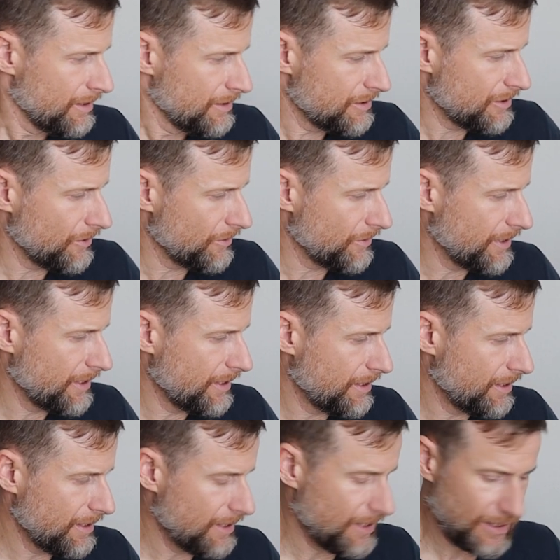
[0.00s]
So
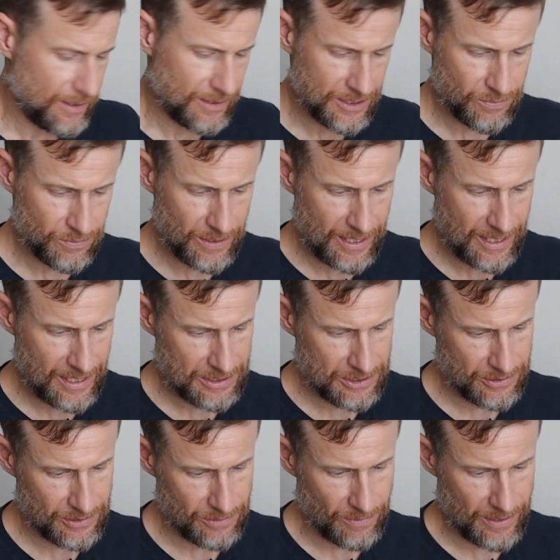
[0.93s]
this one
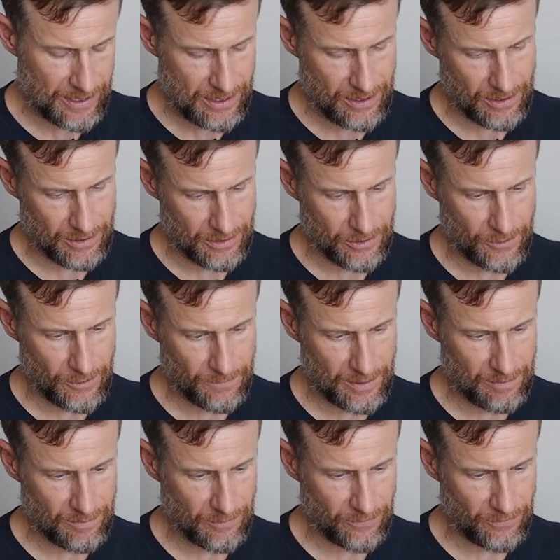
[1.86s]
actually right here could have
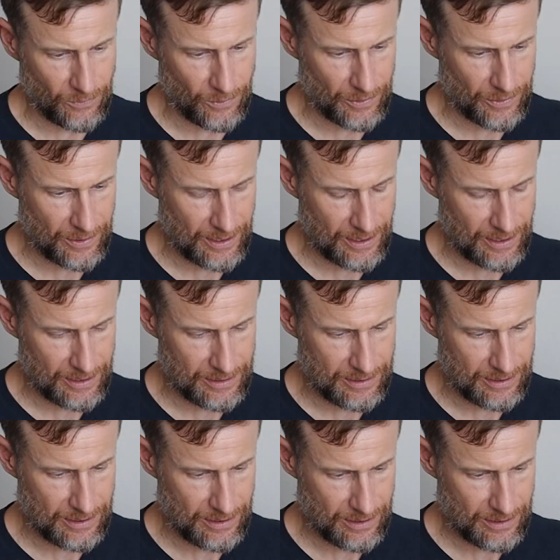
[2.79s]
been before
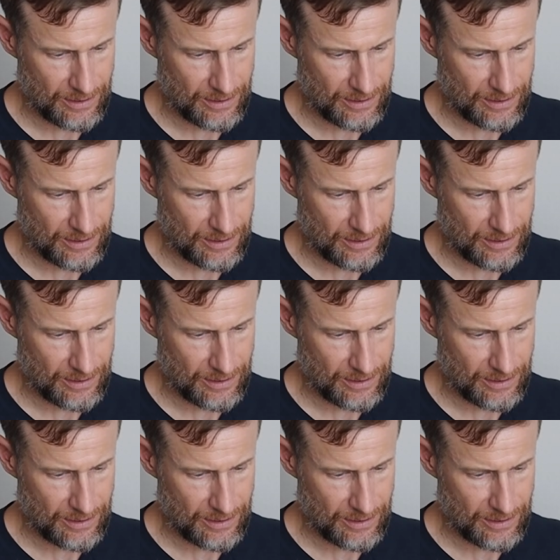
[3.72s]
that.